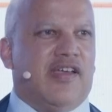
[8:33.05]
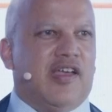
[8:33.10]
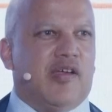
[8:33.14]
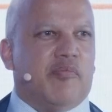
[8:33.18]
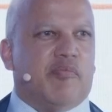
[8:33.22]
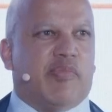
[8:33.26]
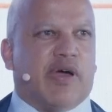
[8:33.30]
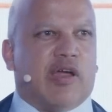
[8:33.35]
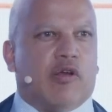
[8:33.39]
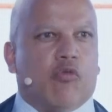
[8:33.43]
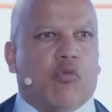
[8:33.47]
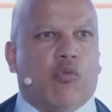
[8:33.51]

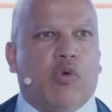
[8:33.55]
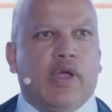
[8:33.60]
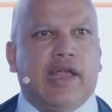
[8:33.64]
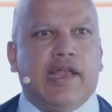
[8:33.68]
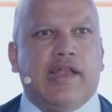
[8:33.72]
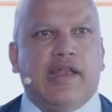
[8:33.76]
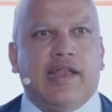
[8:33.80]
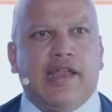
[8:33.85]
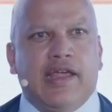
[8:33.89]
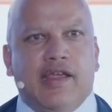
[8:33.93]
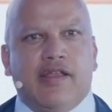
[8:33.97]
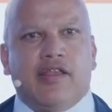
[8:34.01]
But we
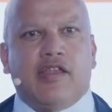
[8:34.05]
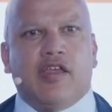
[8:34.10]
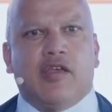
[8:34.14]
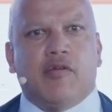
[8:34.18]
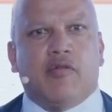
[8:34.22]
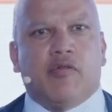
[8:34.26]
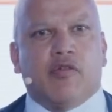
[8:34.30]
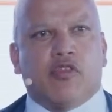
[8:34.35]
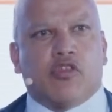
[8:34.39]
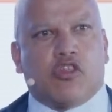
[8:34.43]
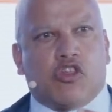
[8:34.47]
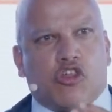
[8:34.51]
need to
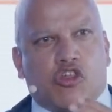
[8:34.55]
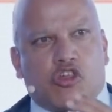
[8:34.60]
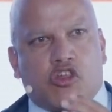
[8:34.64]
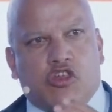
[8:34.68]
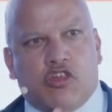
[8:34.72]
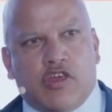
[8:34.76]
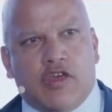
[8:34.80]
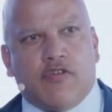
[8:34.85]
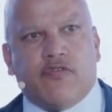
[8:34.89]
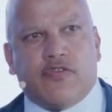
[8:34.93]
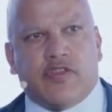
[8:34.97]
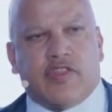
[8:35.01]

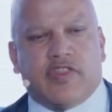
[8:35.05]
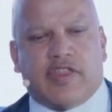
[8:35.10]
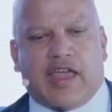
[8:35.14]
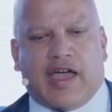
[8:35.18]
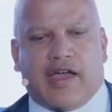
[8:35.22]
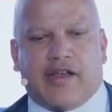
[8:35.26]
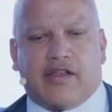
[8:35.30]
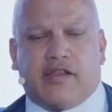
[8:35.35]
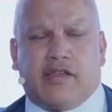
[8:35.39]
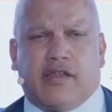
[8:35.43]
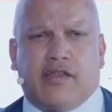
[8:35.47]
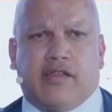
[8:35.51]
shift
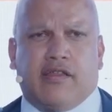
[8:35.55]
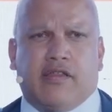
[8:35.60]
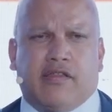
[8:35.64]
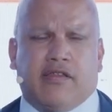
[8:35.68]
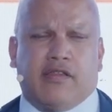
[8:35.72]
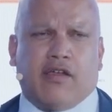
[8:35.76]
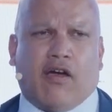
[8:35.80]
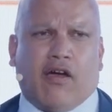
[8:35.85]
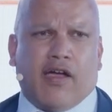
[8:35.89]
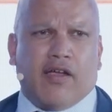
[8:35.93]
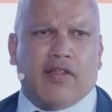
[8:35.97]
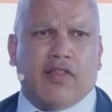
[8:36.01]
that
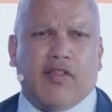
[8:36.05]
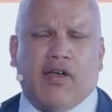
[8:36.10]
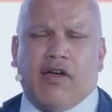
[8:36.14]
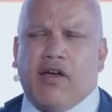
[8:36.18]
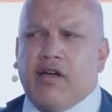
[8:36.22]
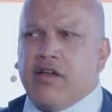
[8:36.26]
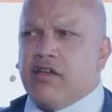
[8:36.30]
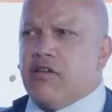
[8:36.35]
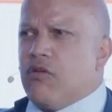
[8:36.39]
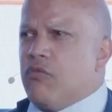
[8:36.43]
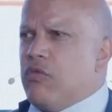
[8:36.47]
dialogue.